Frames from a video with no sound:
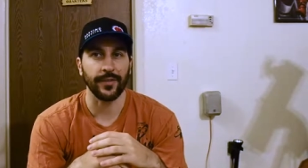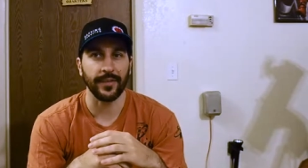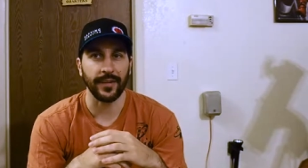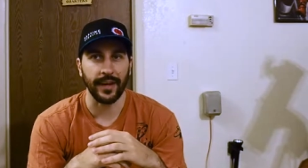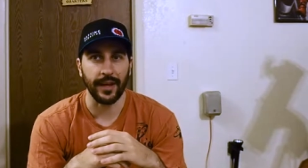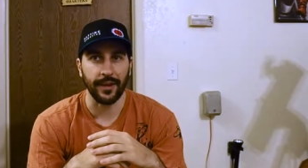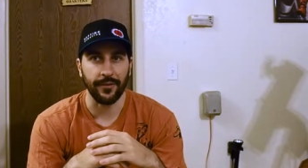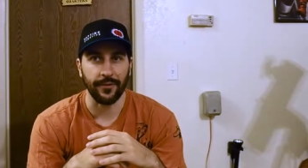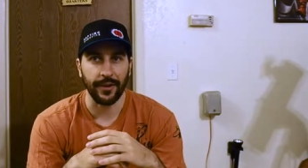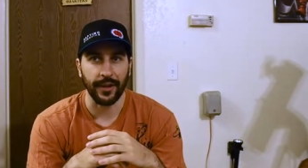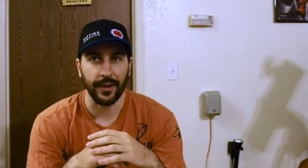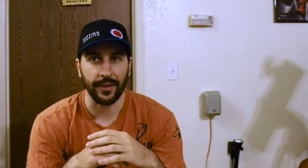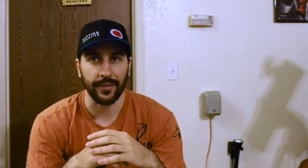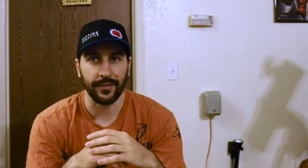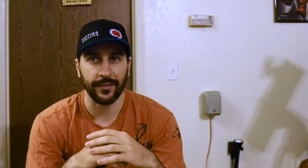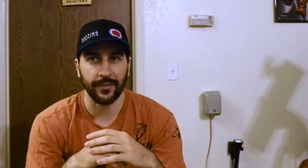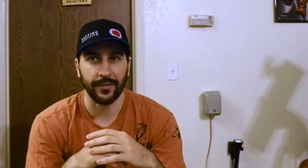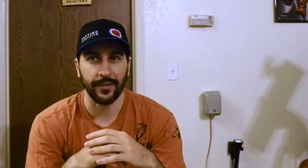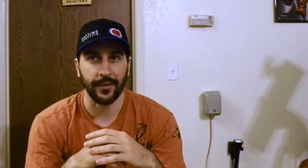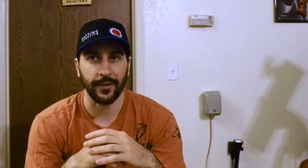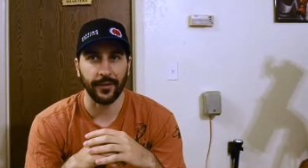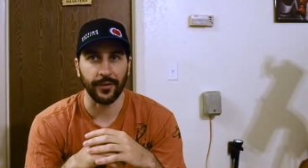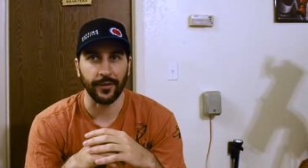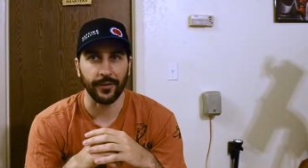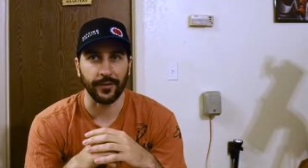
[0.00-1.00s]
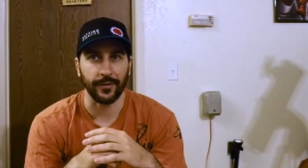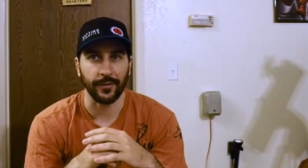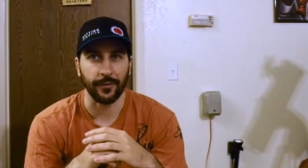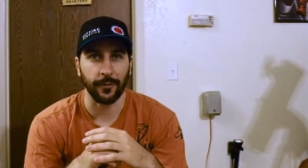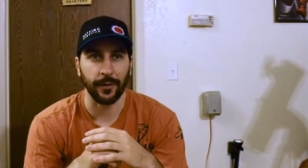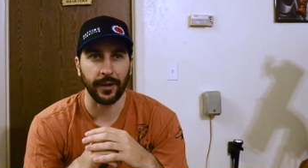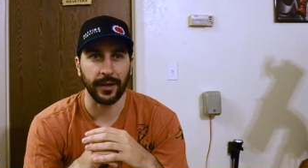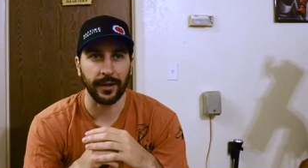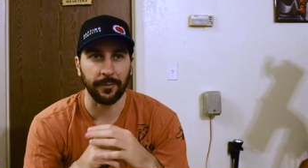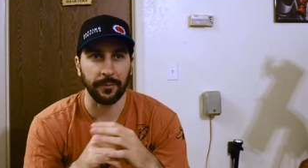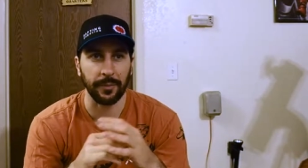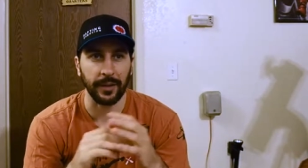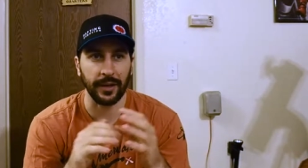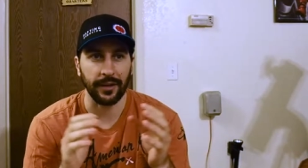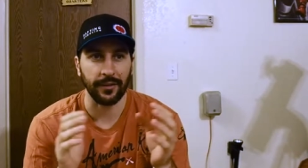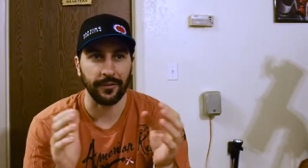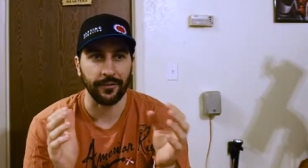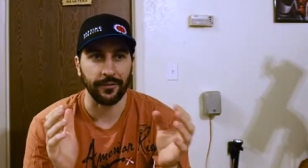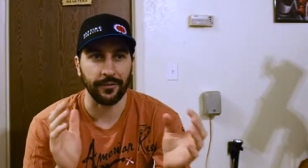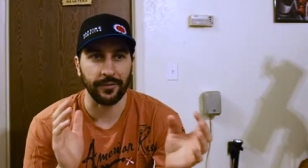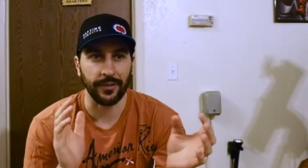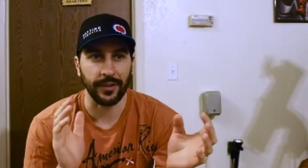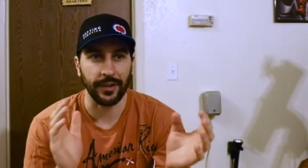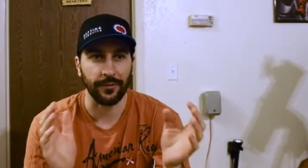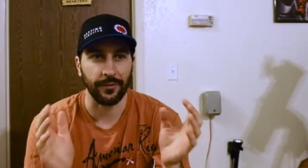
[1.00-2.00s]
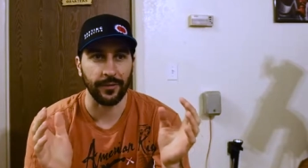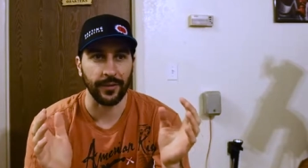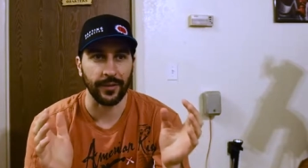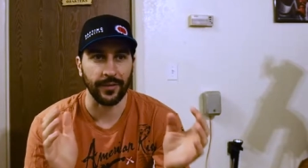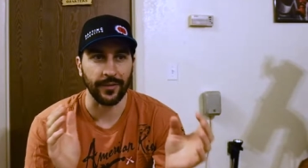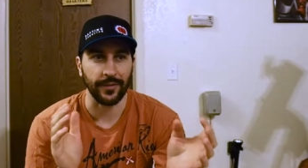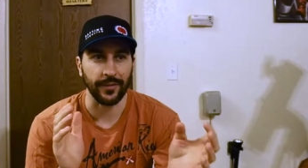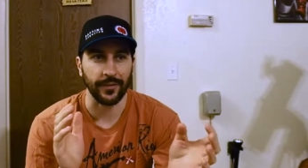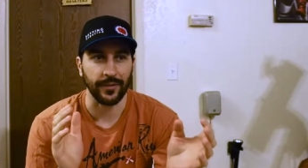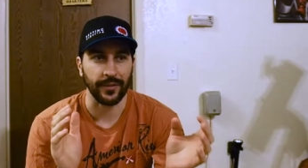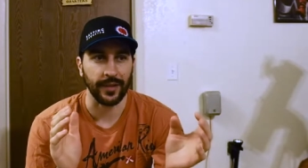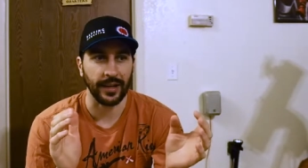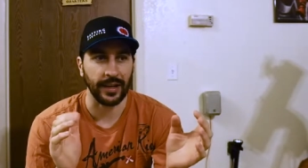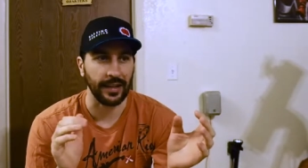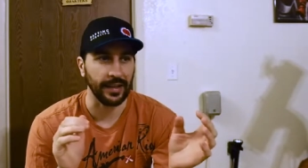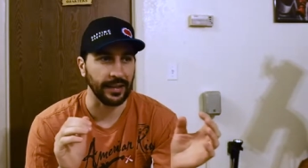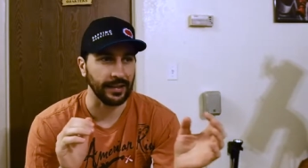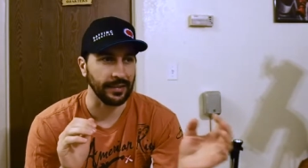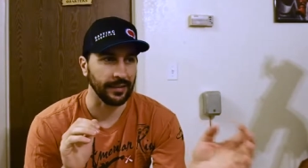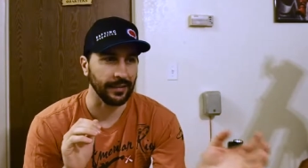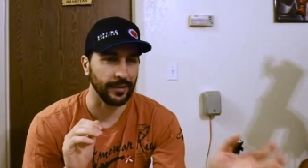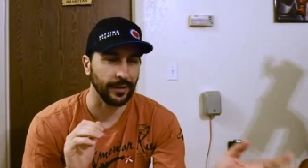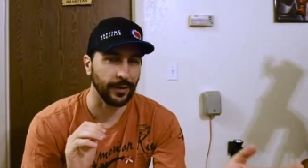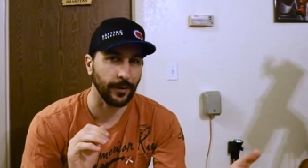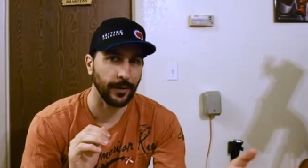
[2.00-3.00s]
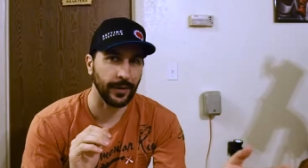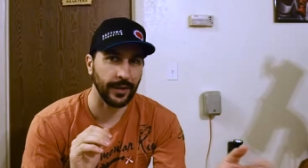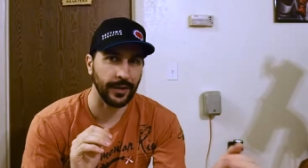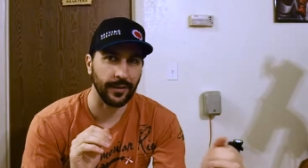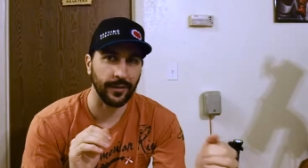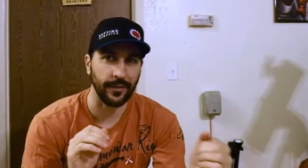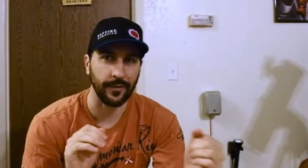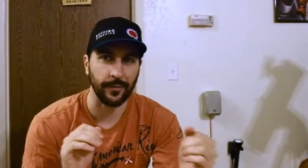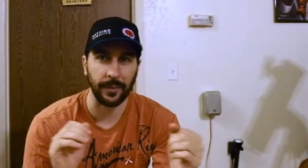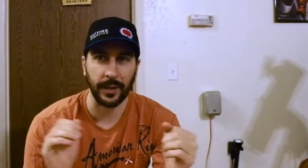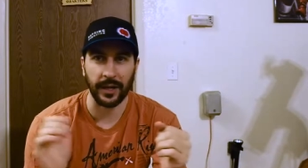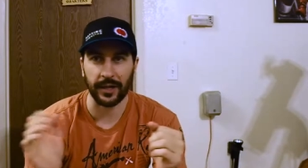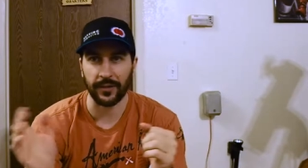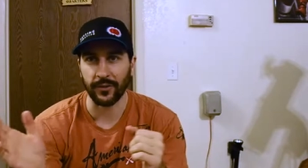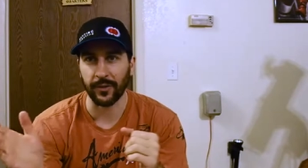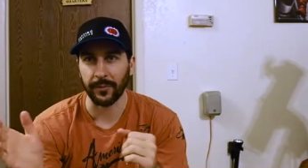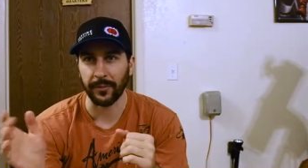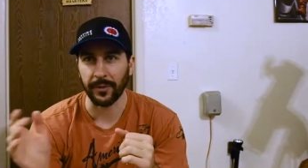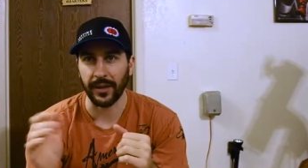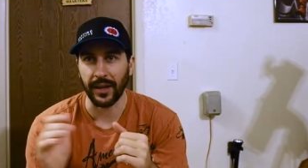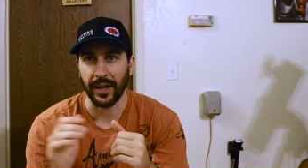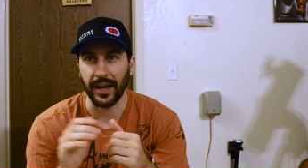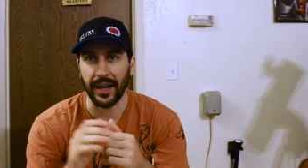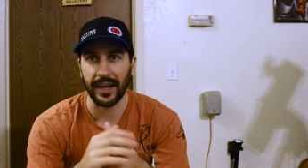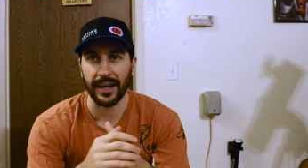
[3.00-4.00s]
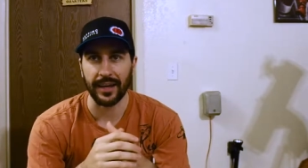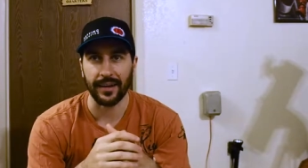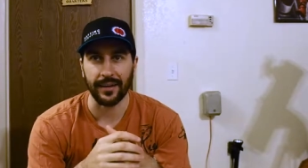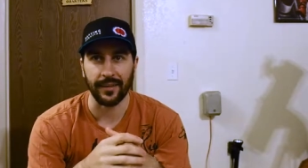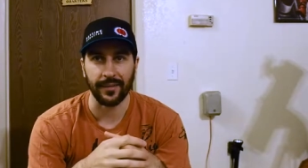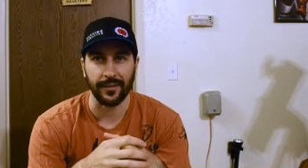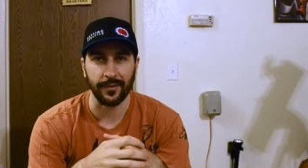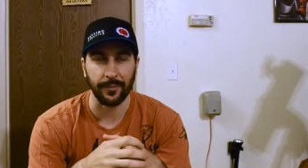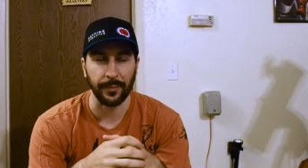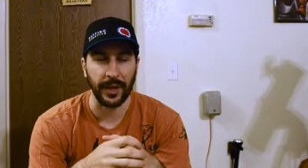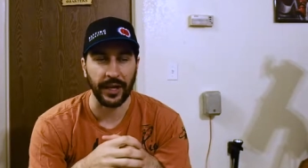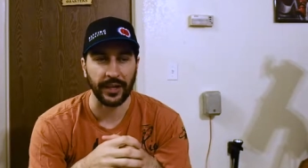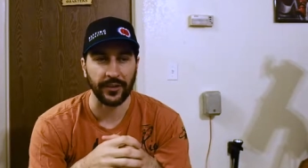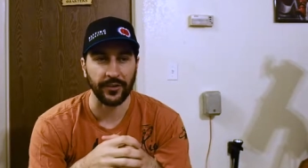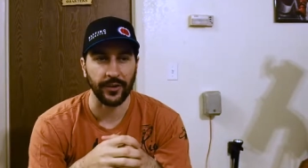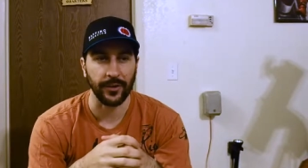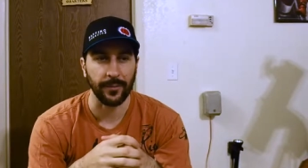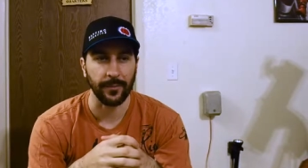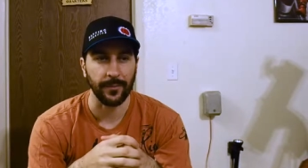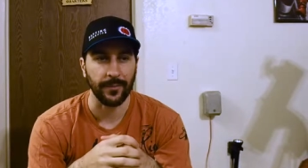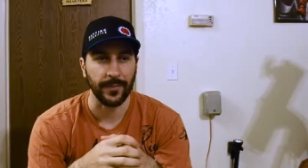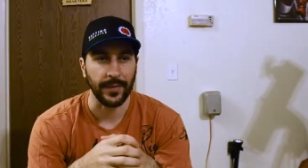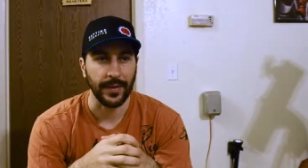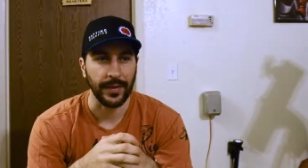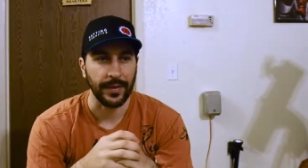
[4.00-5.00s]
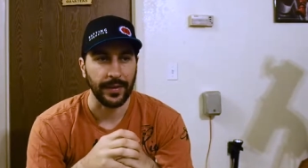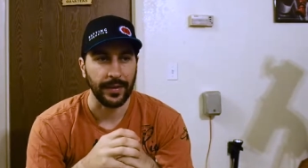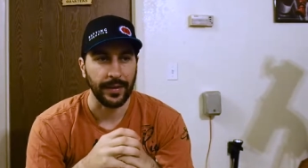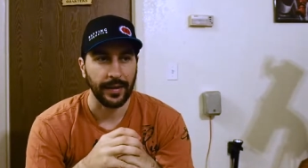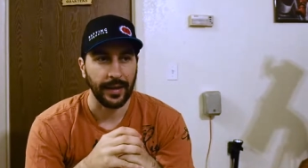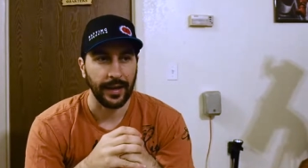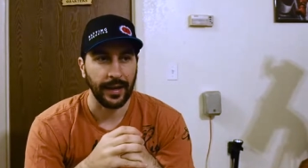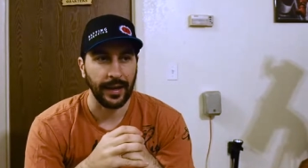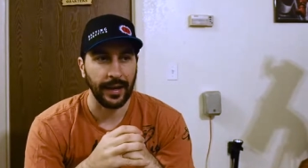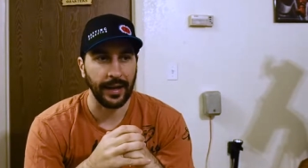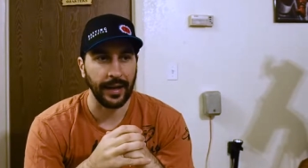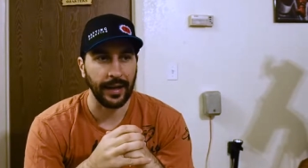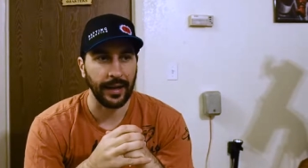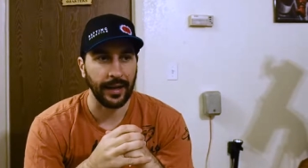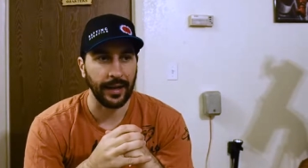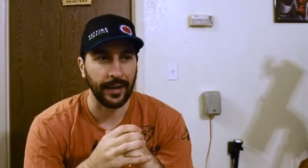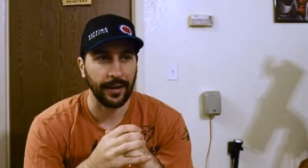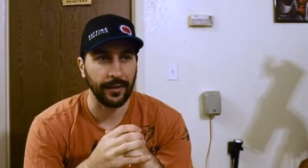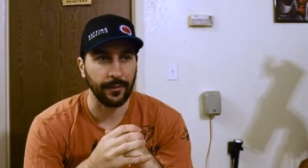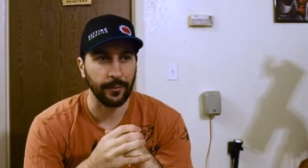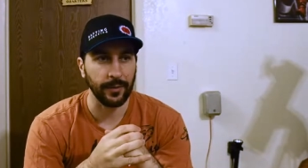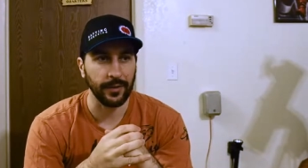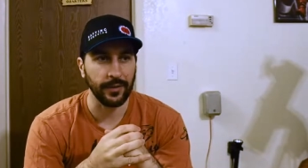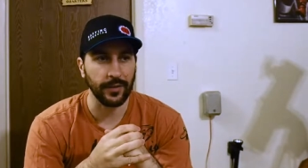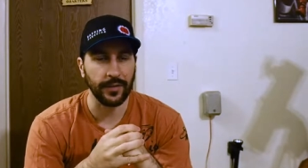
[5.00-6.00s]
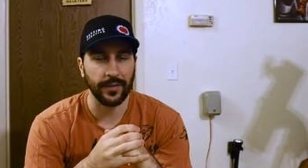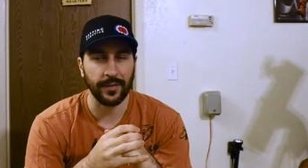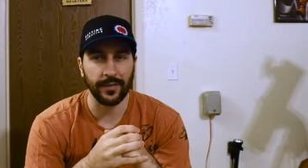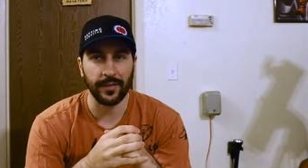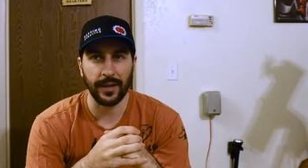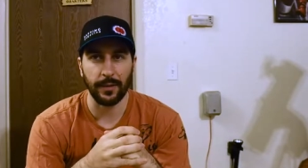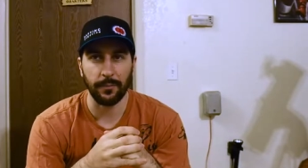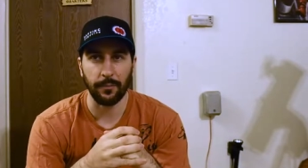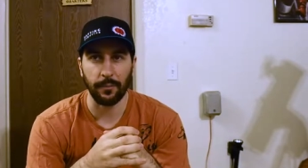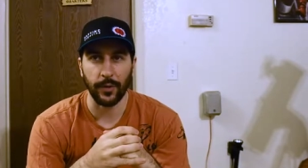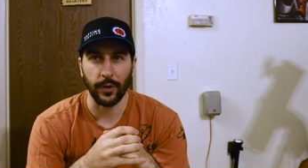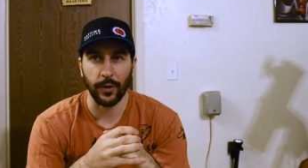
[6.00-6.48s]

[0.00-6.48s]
CFS, so it's quite a bit of difference. It was kind of like the low end of the spectrum and the high end of the spectrum. And we took the same